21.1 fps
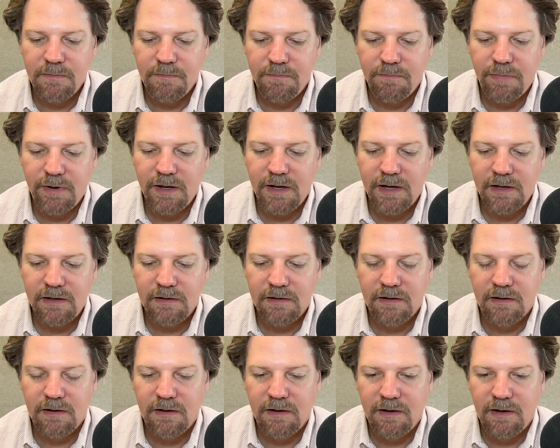But
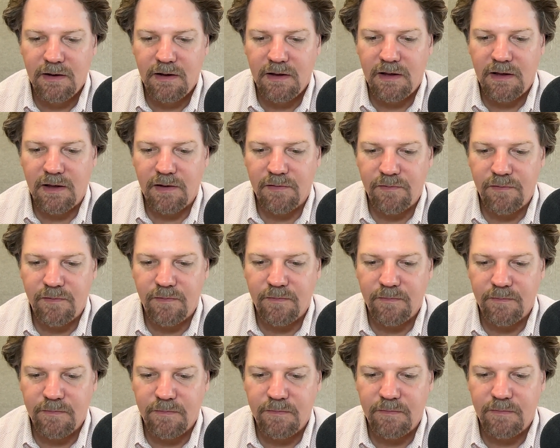if
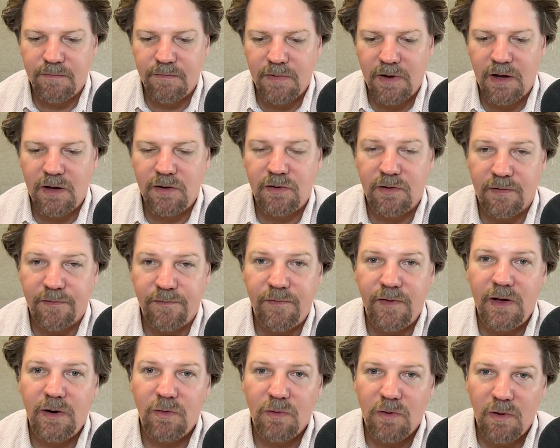under
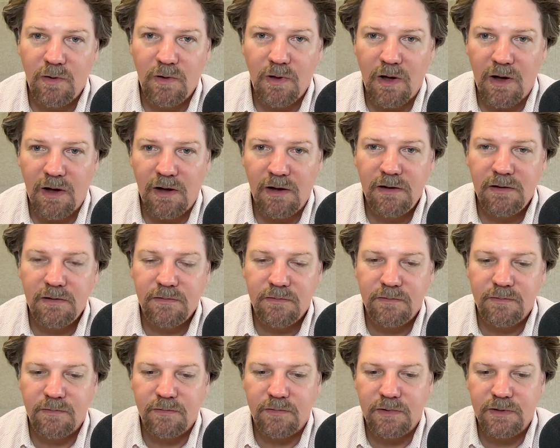federal law,
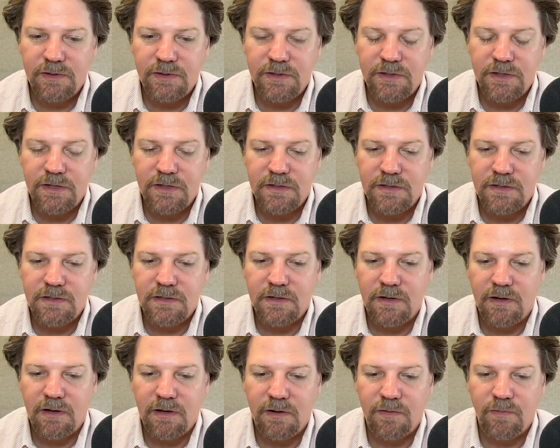which is
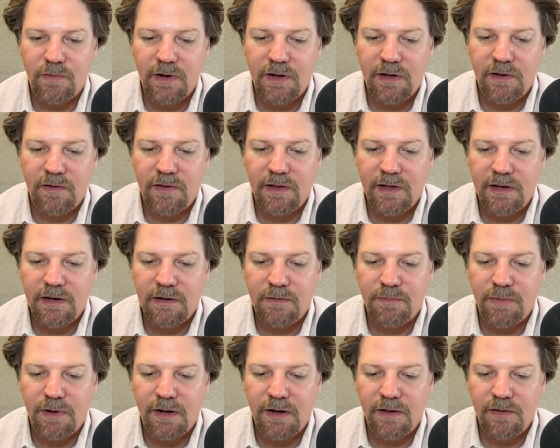regulated
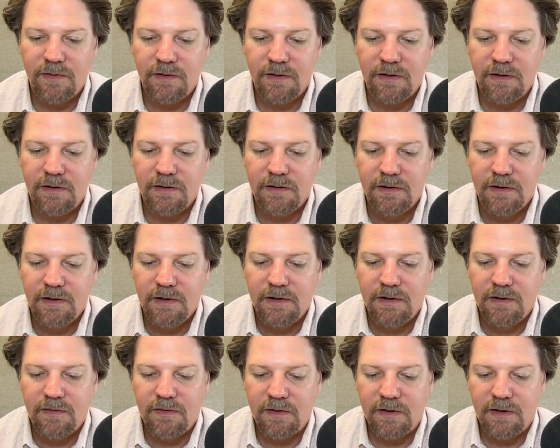by the
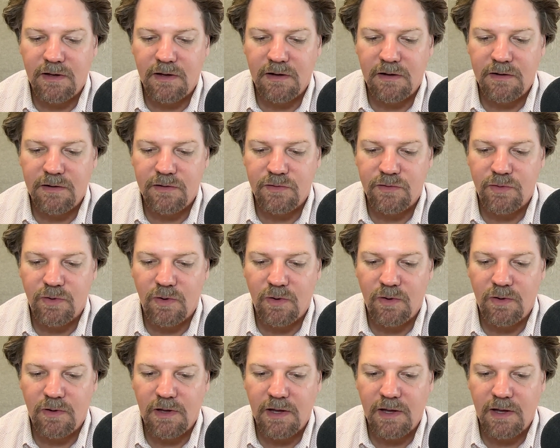Gun Control